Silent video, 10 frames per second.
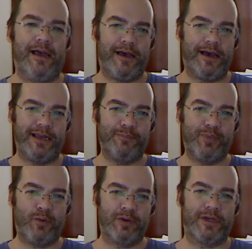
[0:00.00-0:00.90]
an
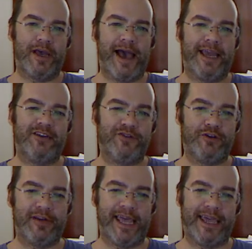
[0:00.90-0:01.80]
important kind of
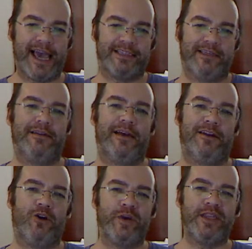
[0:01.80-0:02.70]
nucleic acid
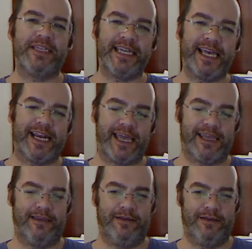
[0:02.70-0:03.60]
along with DNA.
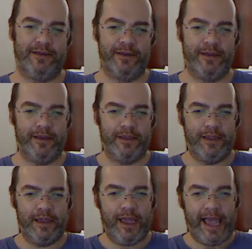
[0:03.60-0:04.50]

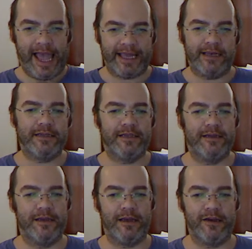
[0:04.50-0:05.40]
And
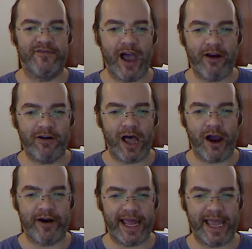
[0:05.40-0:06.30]
viral
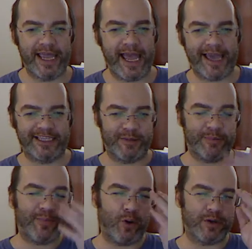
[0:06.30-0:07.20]
RNA has some
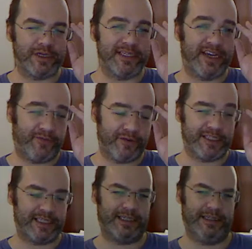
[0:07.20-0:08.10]
important
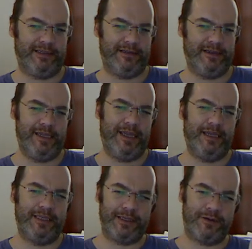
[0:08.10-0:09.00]
differences.
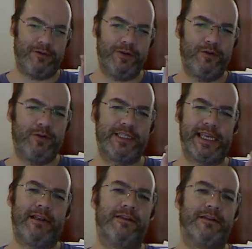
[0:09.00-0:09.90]
So your
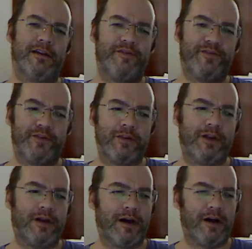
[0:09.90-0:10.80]
cells are full
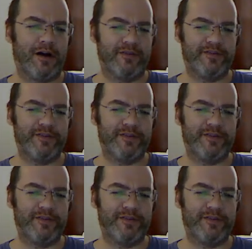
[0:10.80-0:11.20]
of